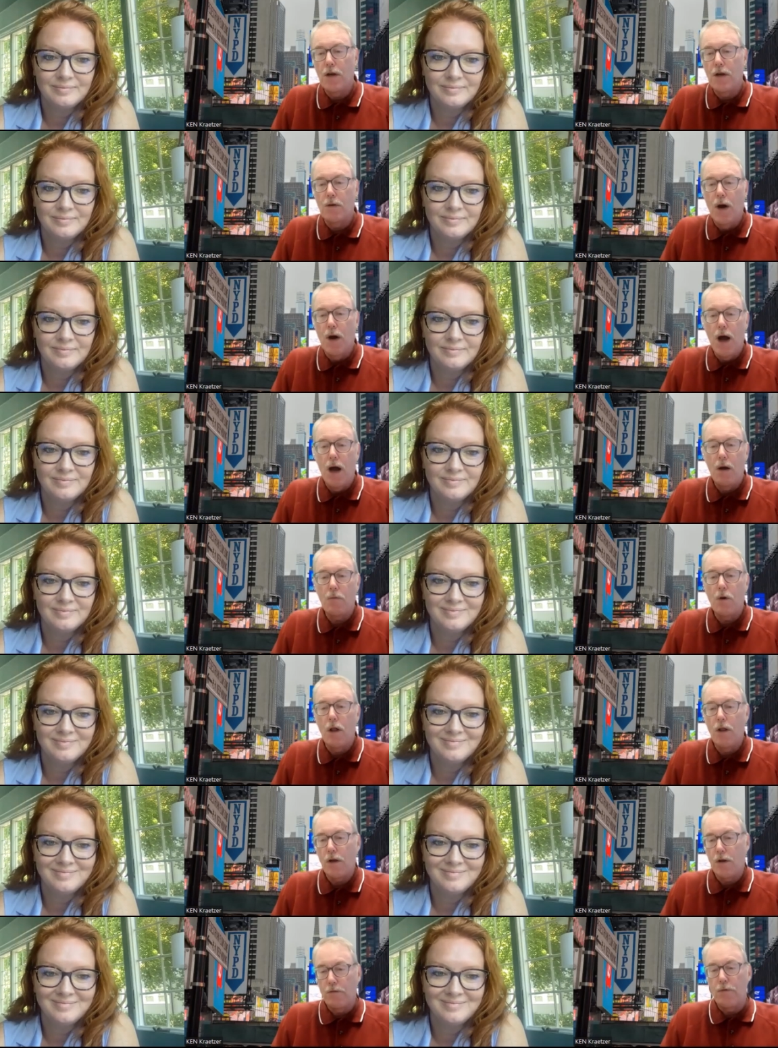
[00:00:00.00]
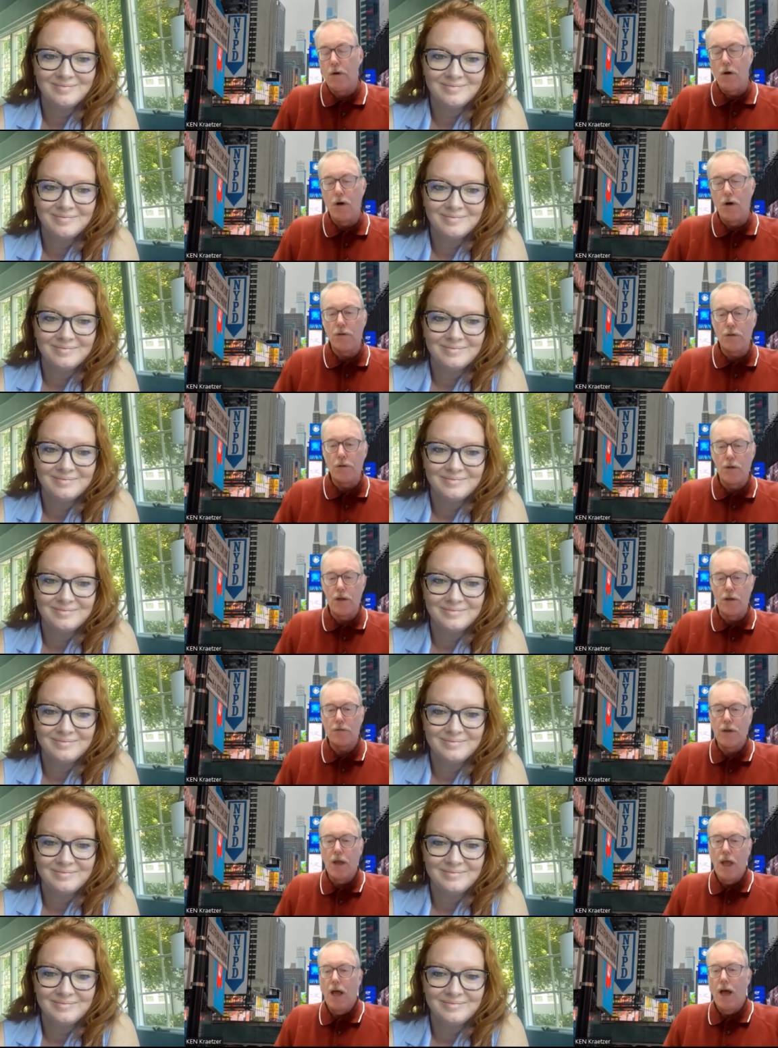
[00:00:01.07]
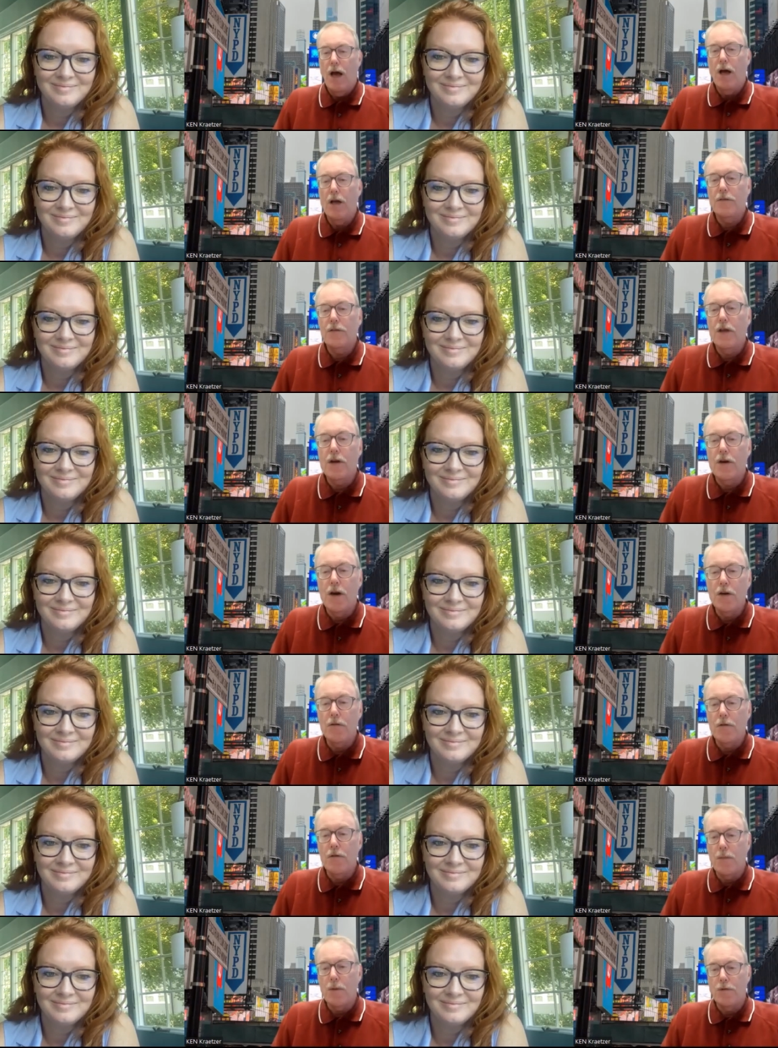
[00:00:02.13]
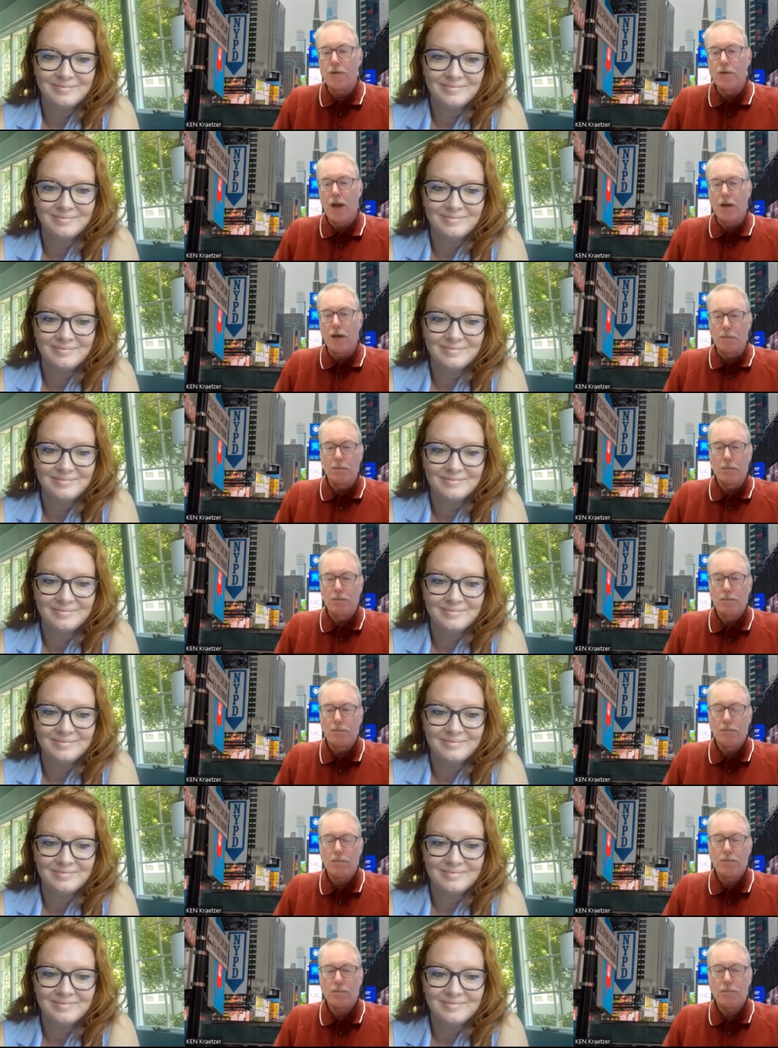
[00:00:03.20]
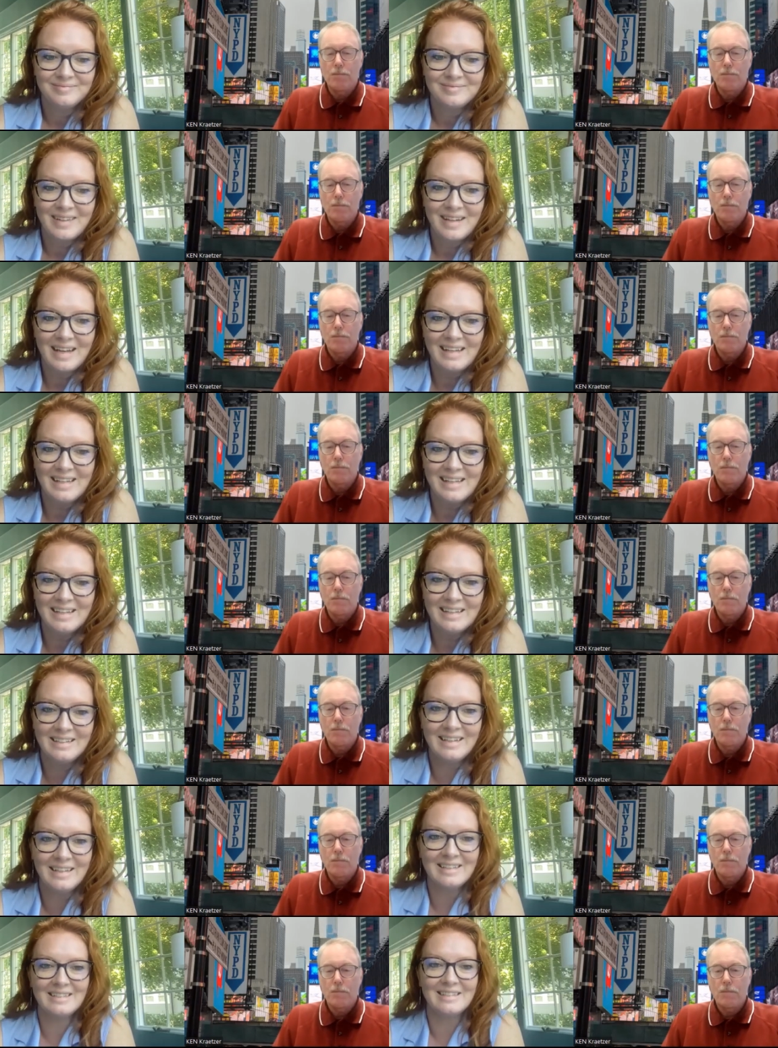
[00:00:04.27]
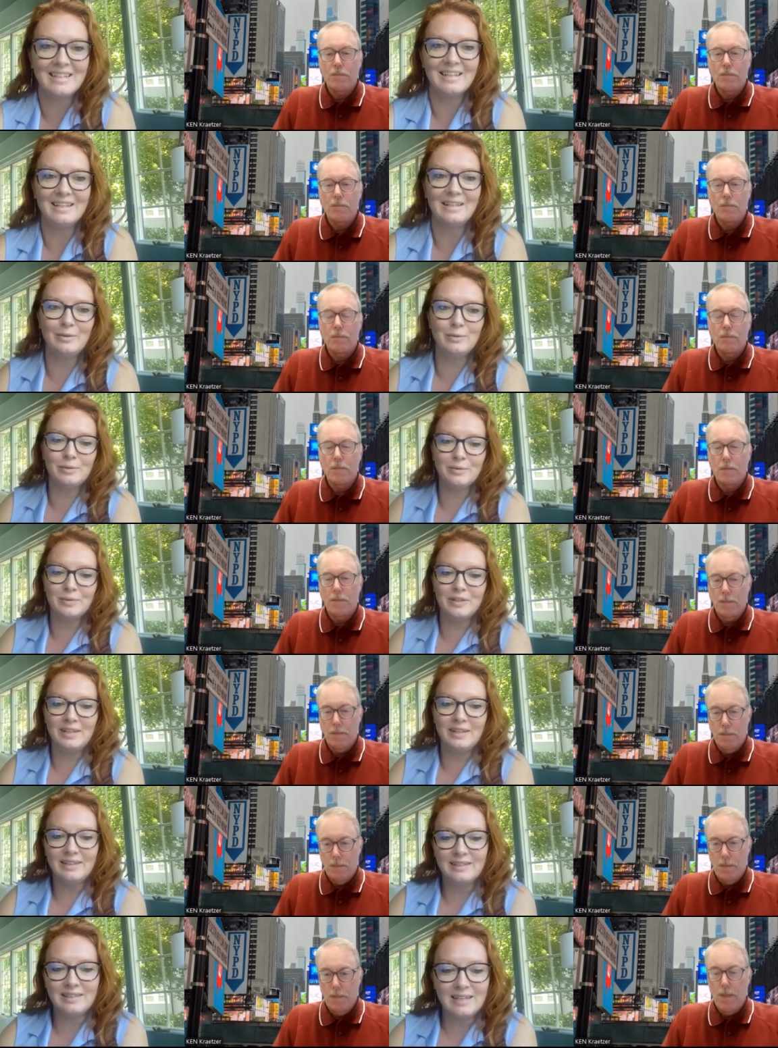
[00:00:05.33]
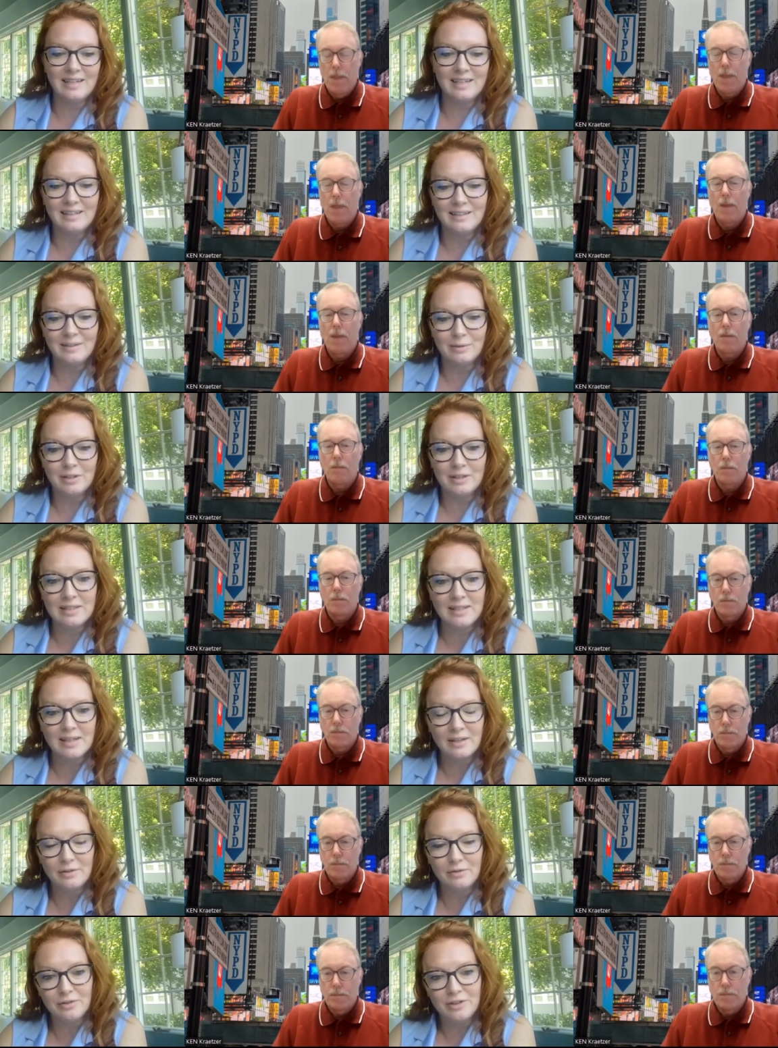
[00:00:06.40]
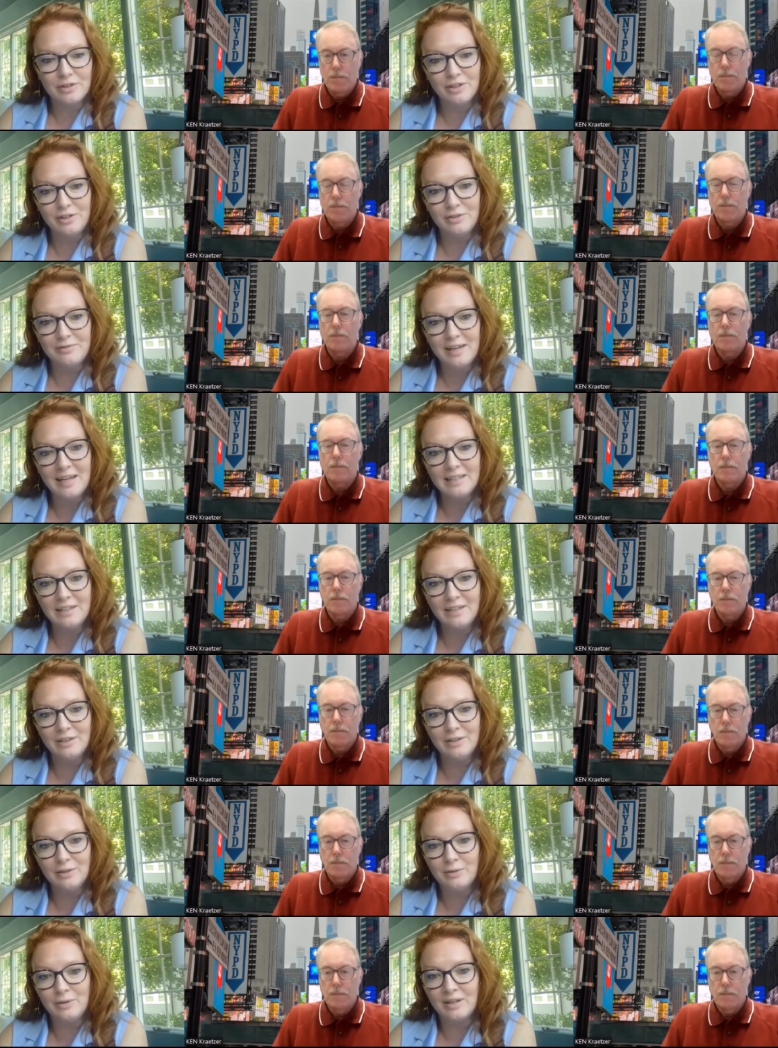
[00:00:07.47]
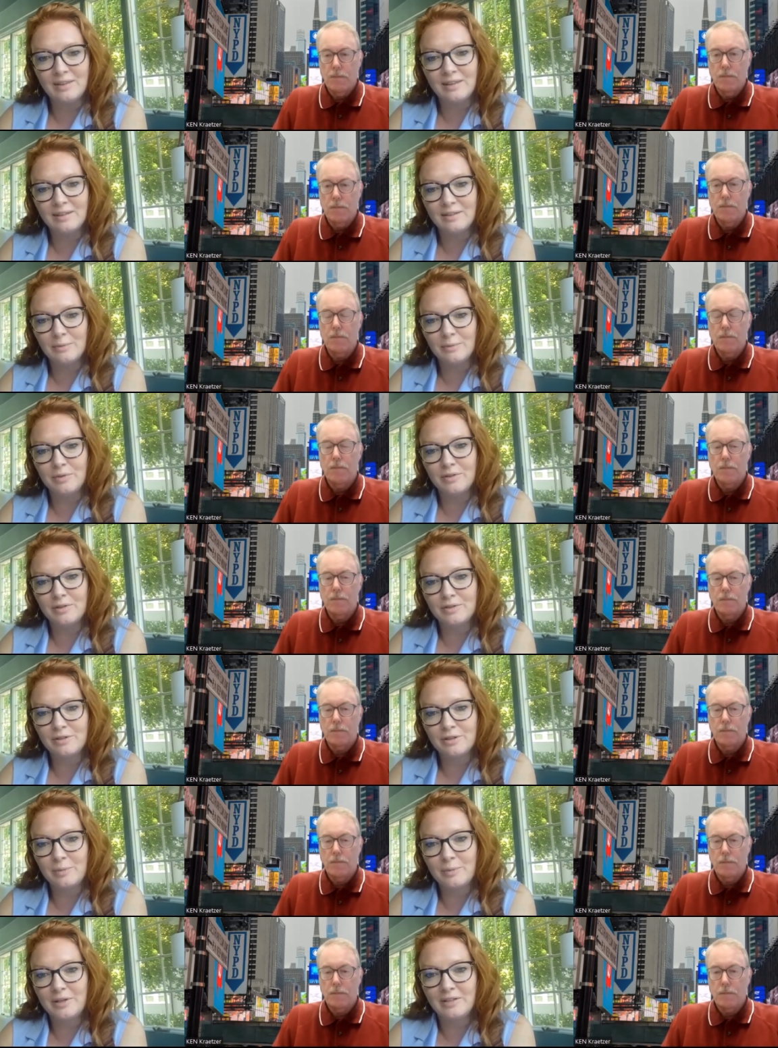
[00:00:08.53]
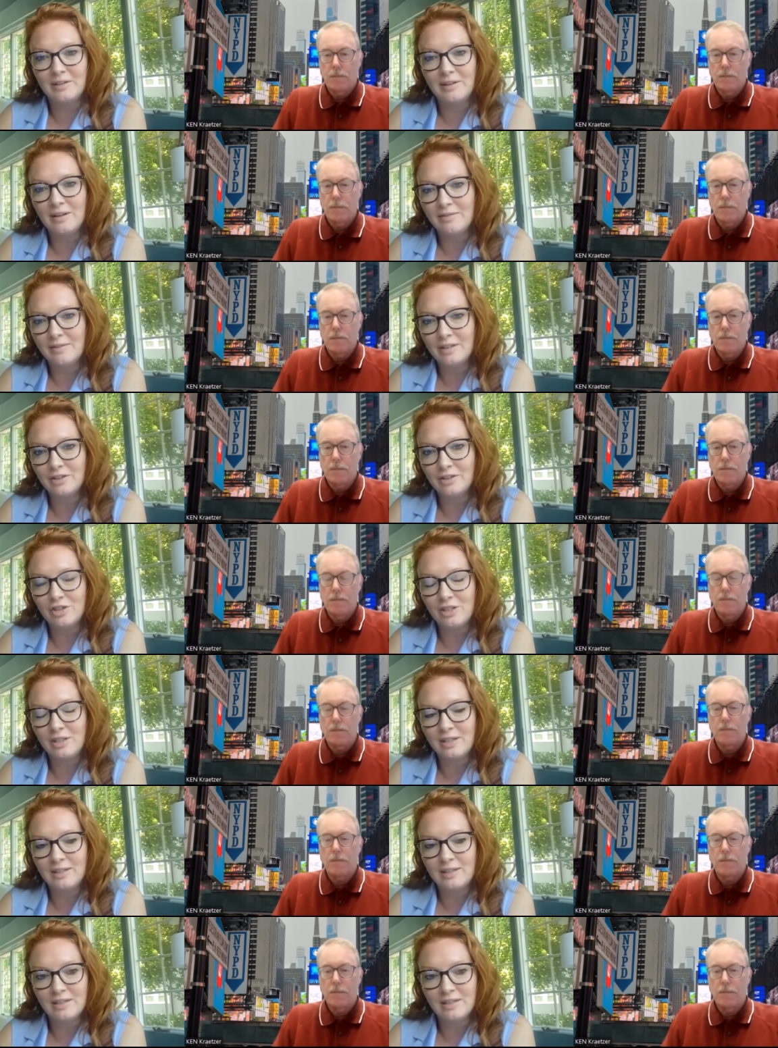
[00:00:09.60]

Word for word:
Speaker 1: you. Uh, we're all looking forward to this uh, dinner on November 2nd.
Speaker 2: Hi, Ken. Yes, thank you. We're really excited. We're excited for the new venue. I think there's going to be a lot of energy